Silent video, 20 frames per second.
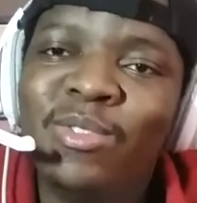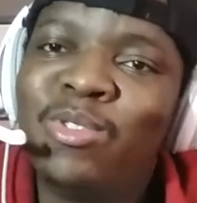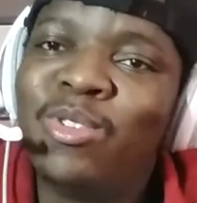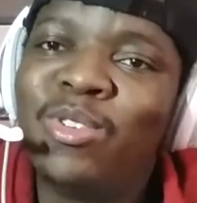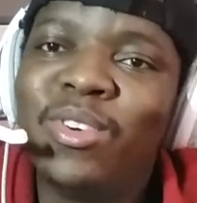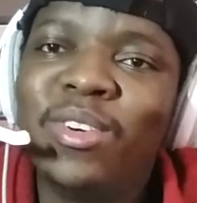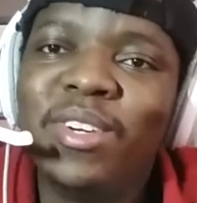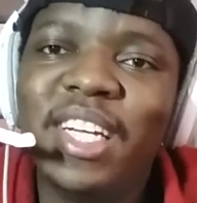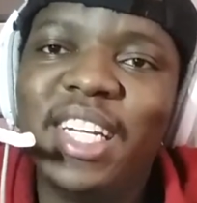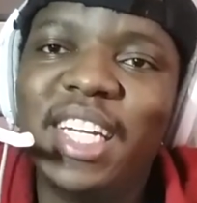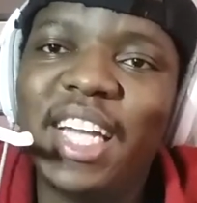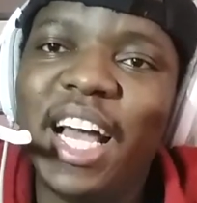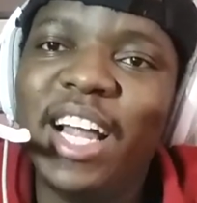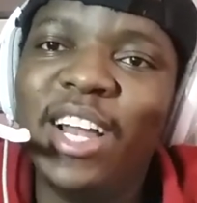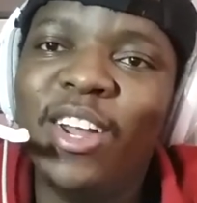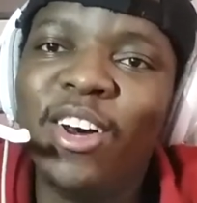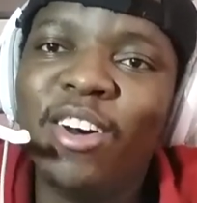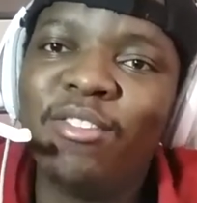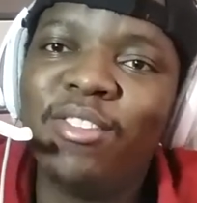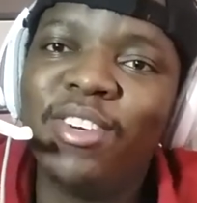the
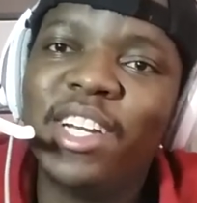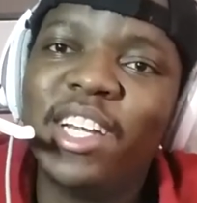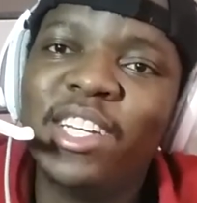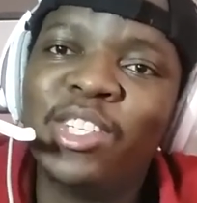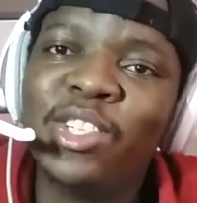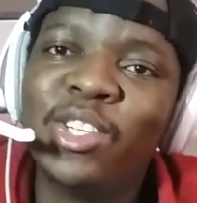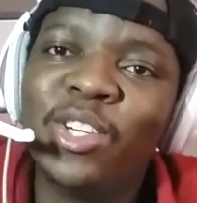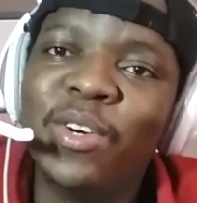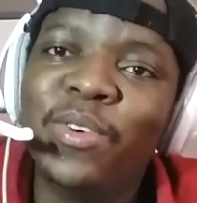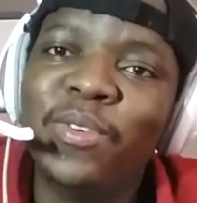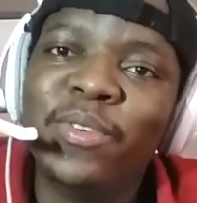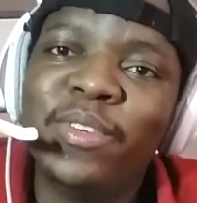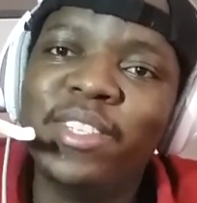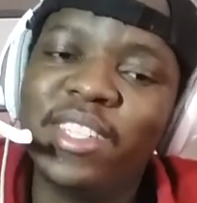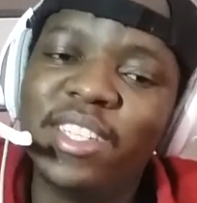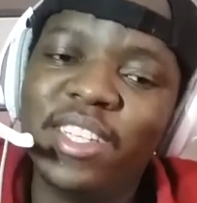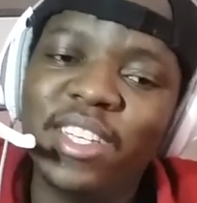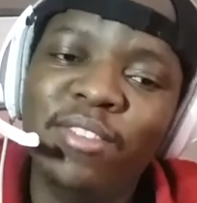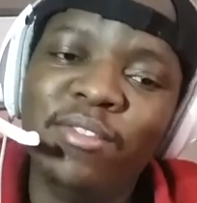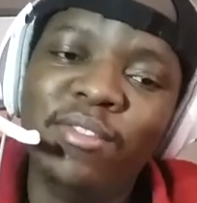dialogue for that show
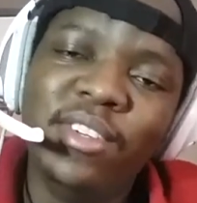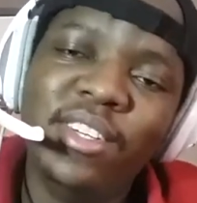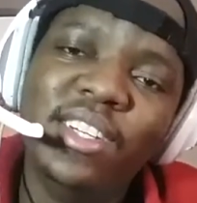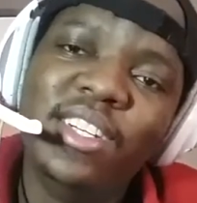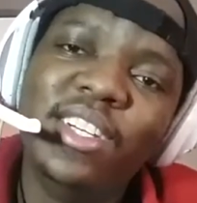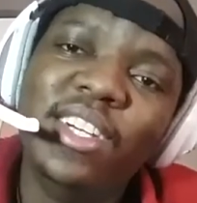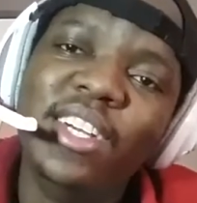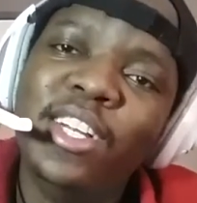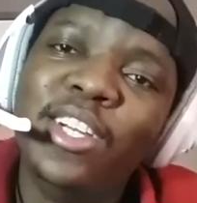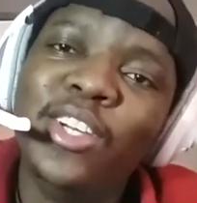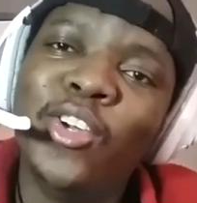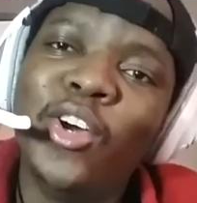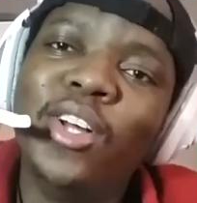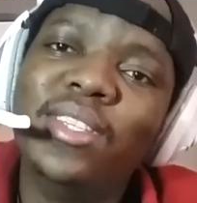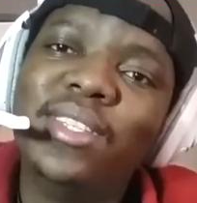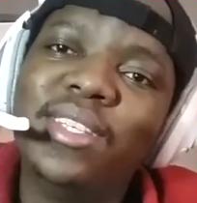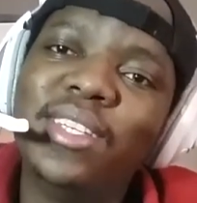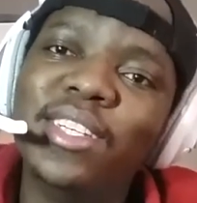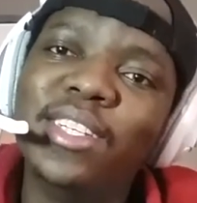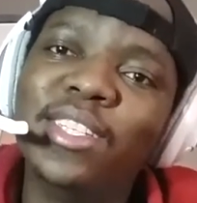was even
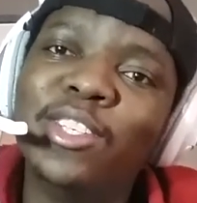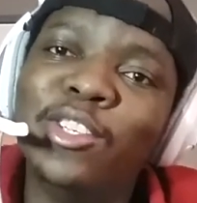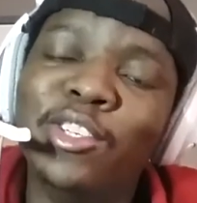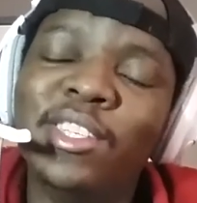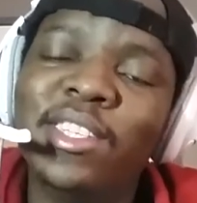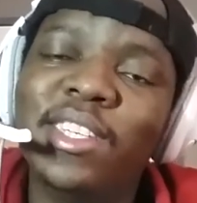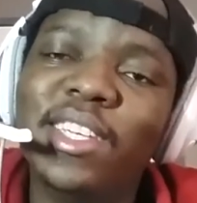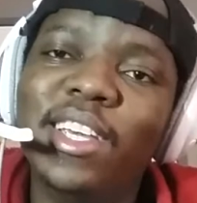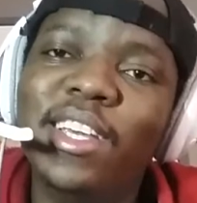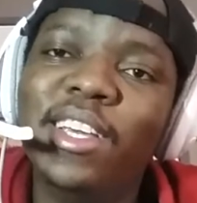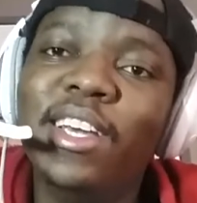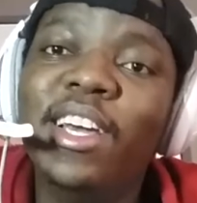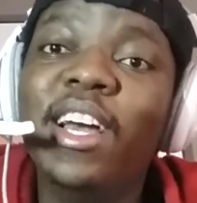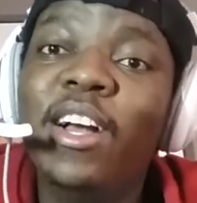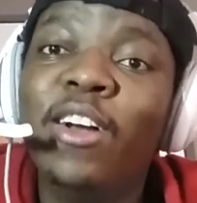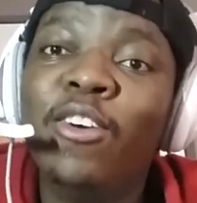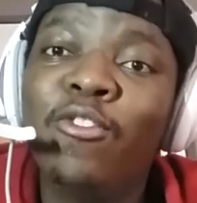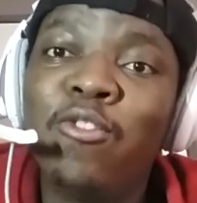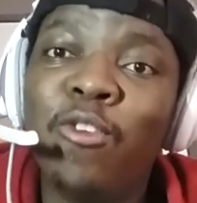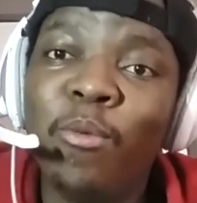daunting to see
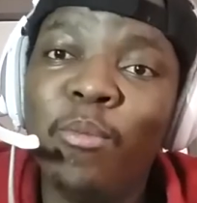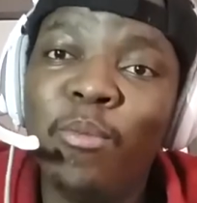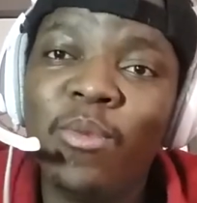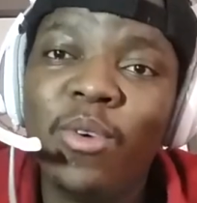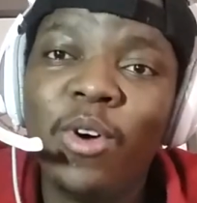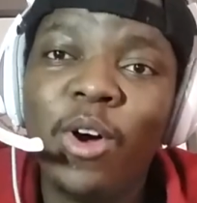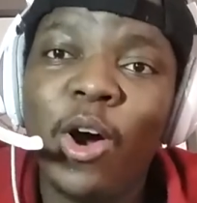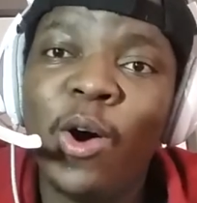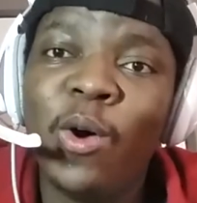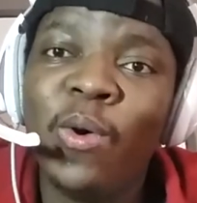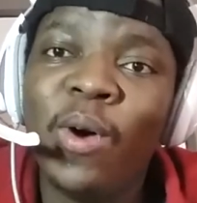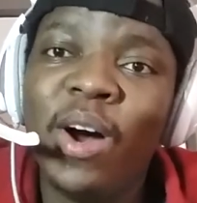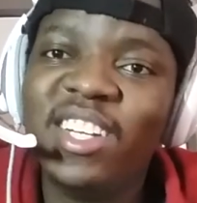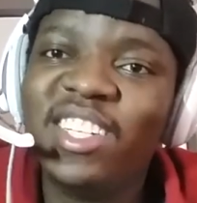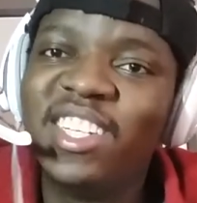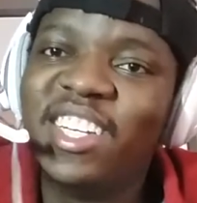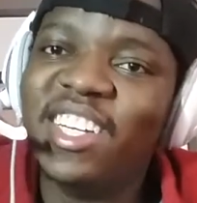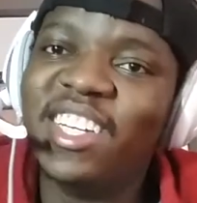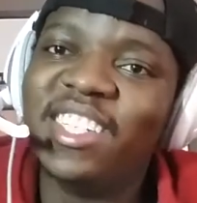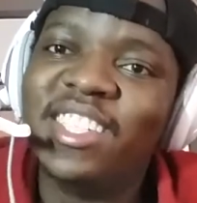from a
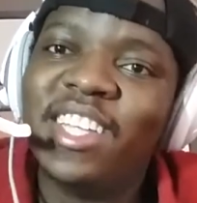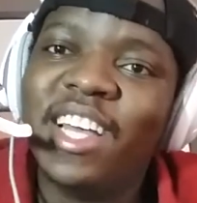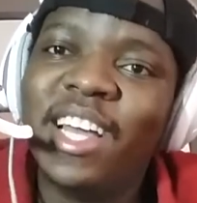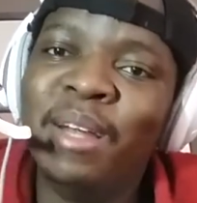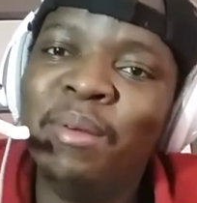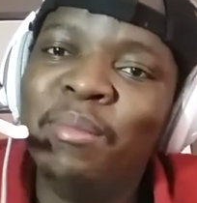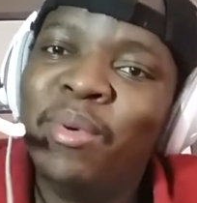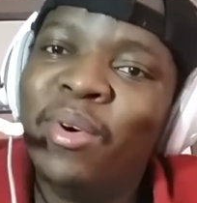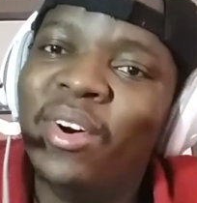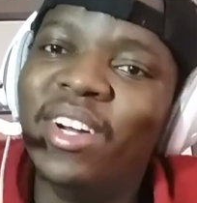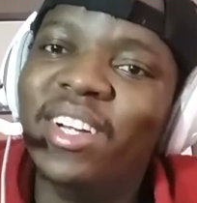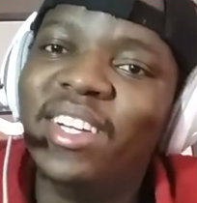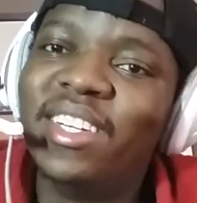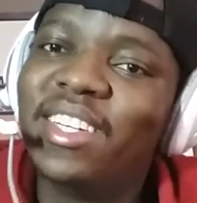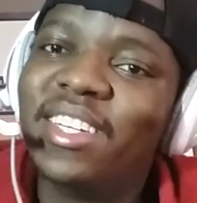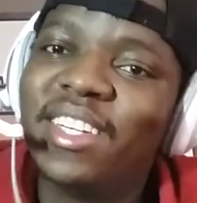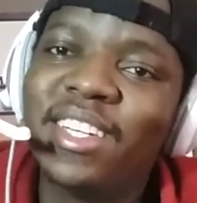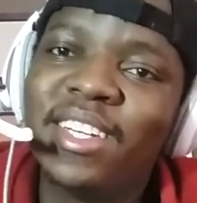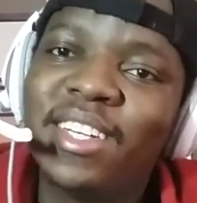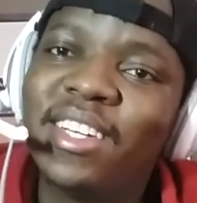watching standpoint.
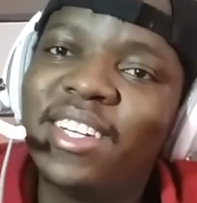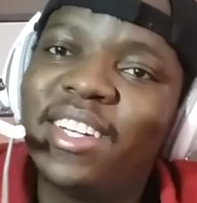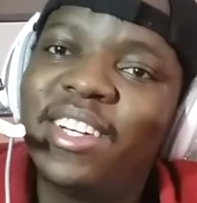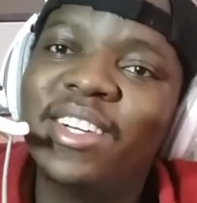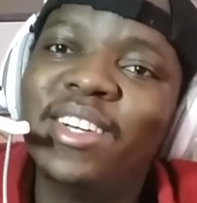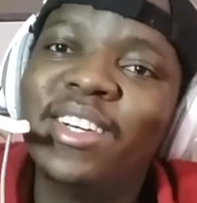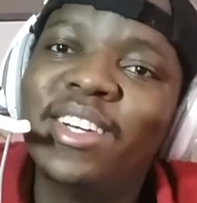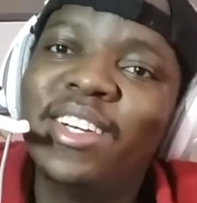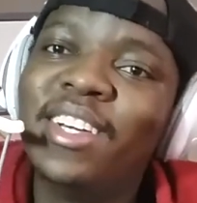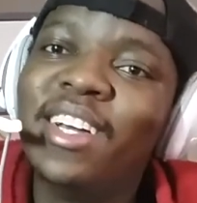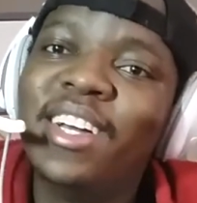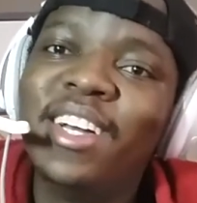Good.